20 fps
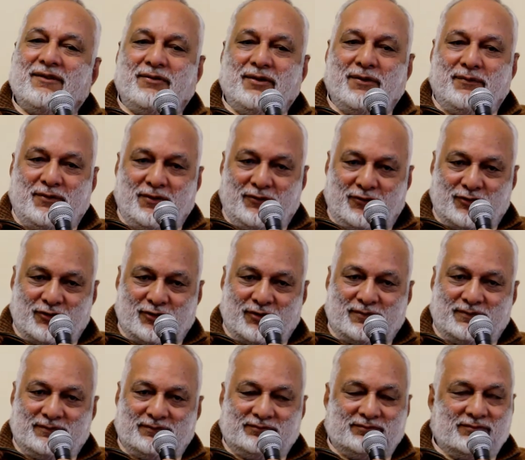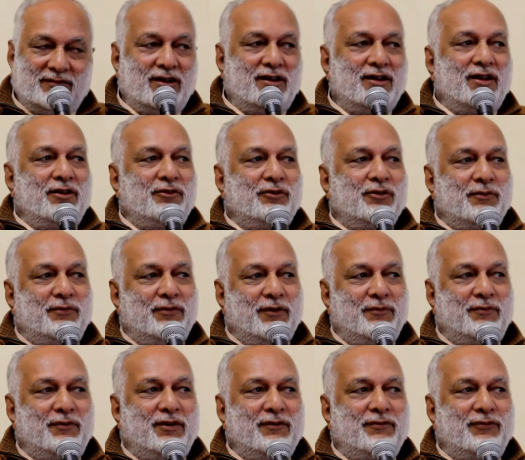54. So
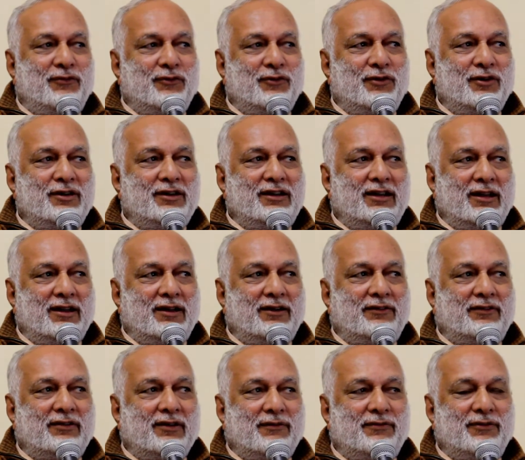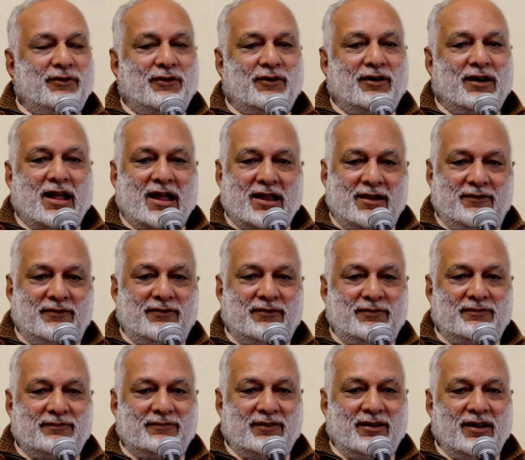54 years of your
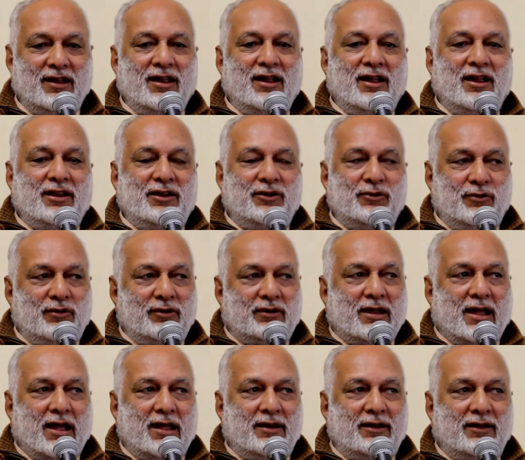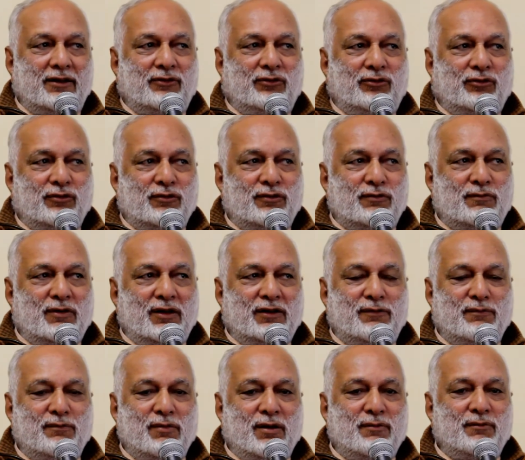life, you will carry so
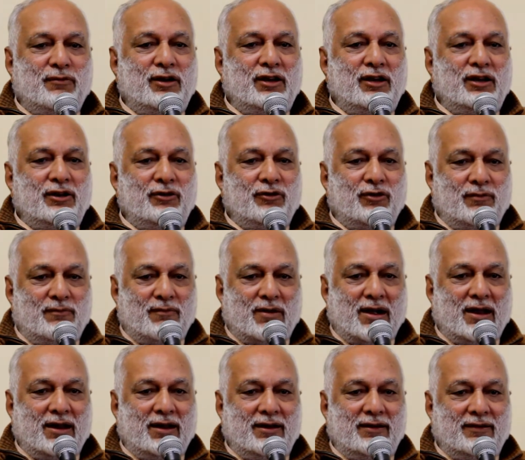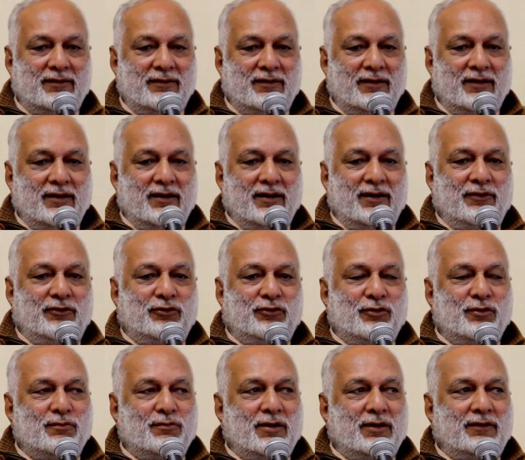much memory in your mind,
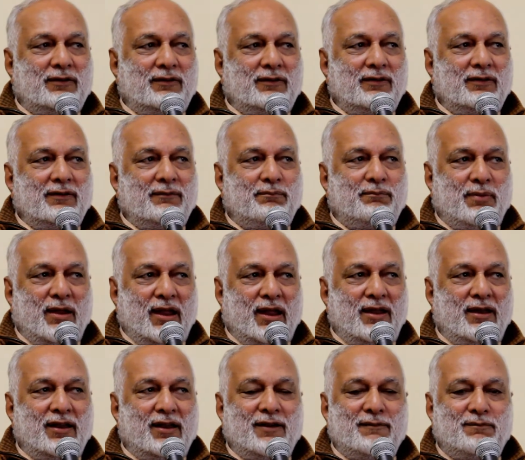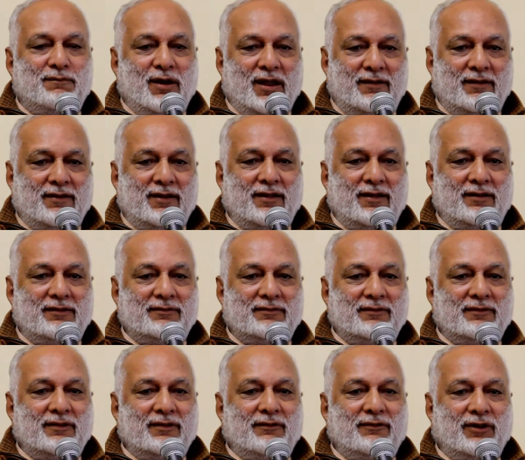so much pain and pleasure,
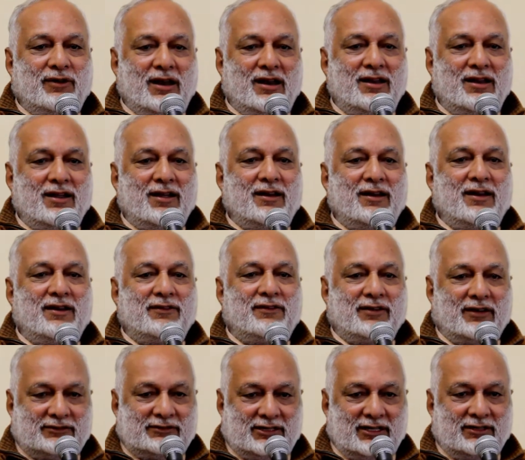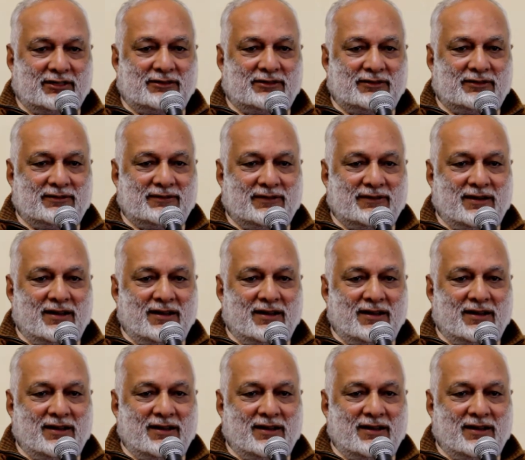failure and success,